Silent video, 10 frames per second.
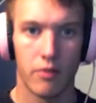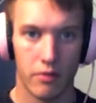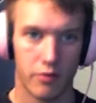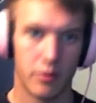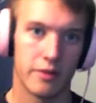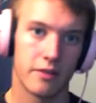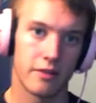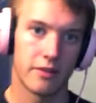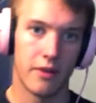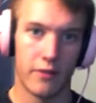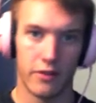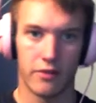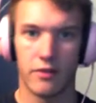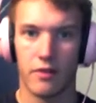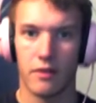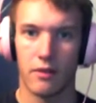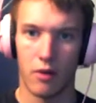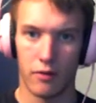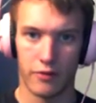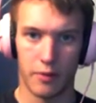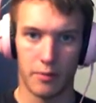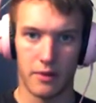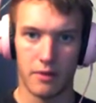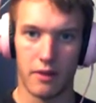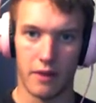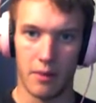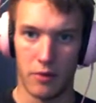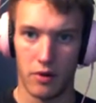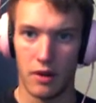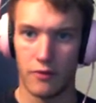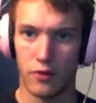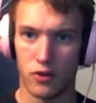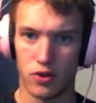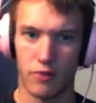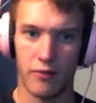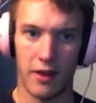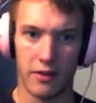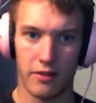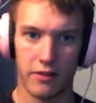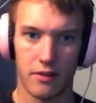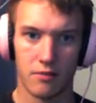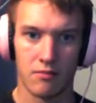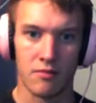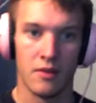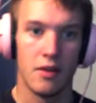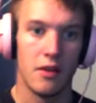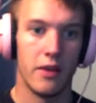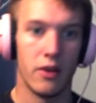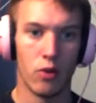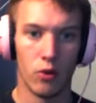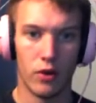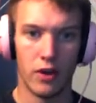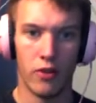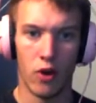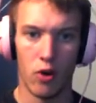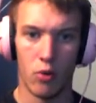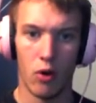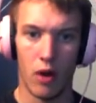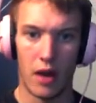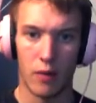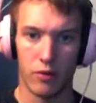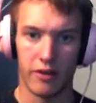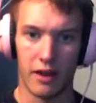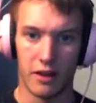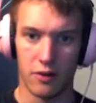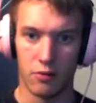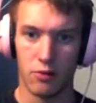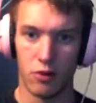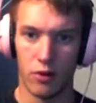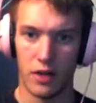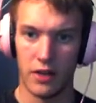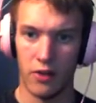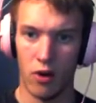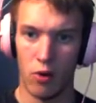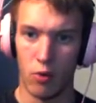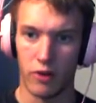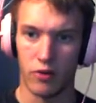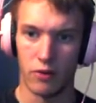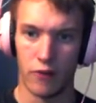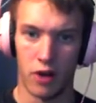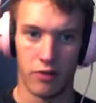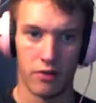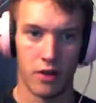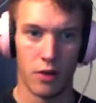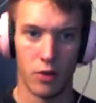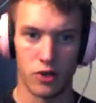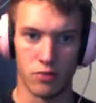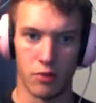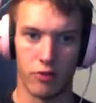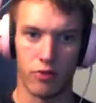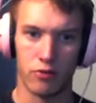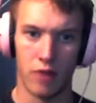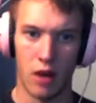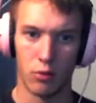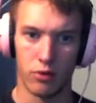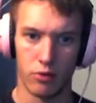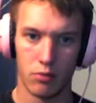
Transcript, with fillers: twenty-seventh of December, if you should find this. Then you already know all I would tell you. You already know what you have done, and what you must now do.